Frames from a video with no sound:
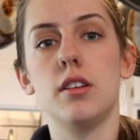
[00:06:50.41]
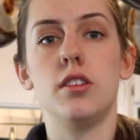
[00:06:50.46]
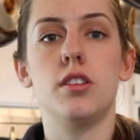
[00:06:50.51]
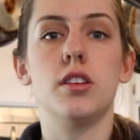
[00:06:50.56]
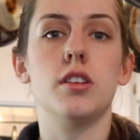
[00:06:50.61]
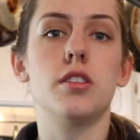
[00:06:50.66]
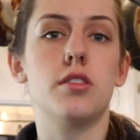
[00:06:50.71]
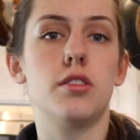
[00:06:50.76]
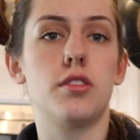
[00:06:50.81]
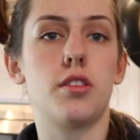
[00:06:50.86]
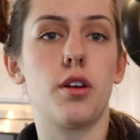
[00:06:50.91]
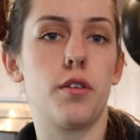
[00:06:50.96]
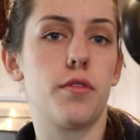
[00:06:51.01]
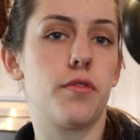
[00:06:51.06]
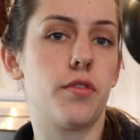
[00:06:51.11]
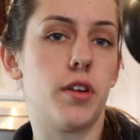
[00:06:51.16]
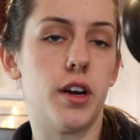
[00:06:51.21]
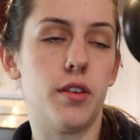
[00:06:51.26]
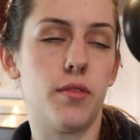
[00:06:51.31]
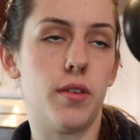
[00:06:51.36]
just
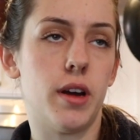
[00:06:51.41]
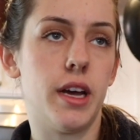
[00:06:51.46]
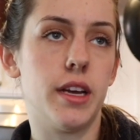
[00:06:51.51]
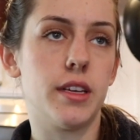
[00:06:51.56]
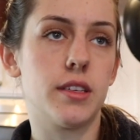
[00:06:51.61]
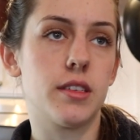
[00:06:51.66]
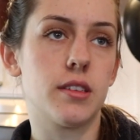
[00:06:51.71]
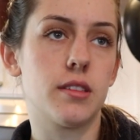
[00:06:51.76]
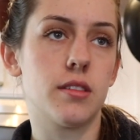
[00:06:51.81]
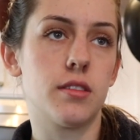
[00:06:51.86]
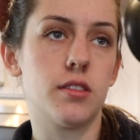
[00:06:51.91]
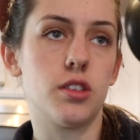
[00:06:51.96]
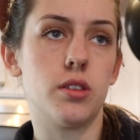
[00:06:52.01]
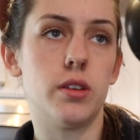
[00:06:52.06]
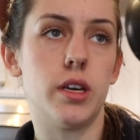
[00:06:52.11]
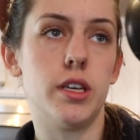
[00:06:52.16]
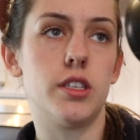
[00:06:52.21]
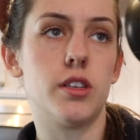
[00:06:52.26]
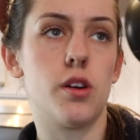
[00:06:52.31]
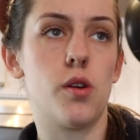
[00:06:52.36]
stir-fried rice,
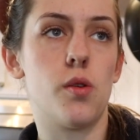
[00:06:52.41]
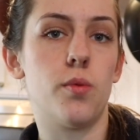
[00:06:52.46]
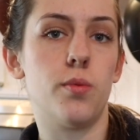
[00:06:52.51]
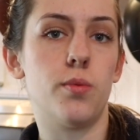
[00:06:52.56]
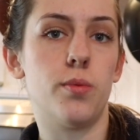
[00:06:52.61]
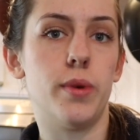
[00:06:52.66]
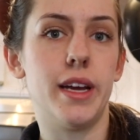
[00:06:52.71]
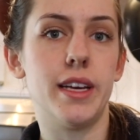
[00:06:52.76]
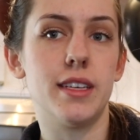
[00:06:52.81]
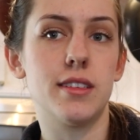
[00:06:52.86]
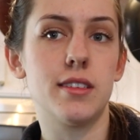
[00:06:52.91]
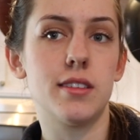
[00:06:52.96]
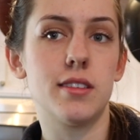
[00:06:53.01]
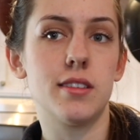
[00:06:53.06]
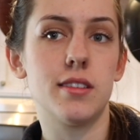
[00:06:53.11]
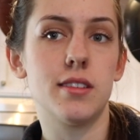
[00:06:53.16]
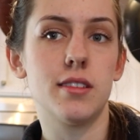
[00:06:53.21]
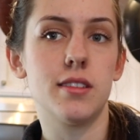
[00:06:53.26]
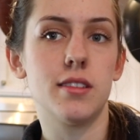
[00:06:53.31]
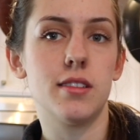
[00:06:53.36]
so I don't
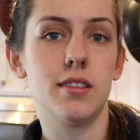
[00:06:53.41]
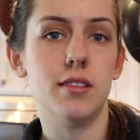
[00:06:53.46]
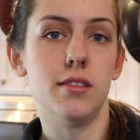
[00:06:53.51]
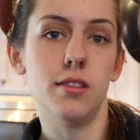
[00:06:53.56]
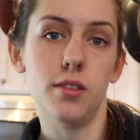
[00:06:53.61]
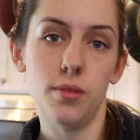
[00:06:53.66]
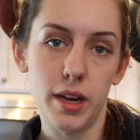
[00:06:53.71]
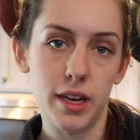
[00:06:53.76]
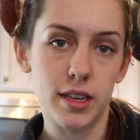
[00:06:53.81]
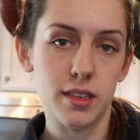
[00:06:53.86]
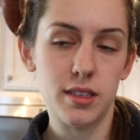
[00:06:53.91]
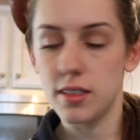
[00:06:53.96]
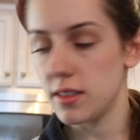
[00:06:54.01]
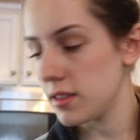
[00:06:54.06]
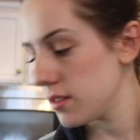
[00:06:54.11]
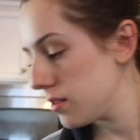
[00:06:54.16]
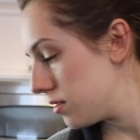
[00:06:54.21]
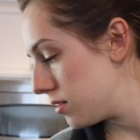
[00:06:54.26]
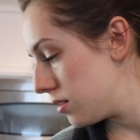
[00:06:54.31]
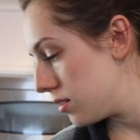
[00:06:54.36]
waste the rice.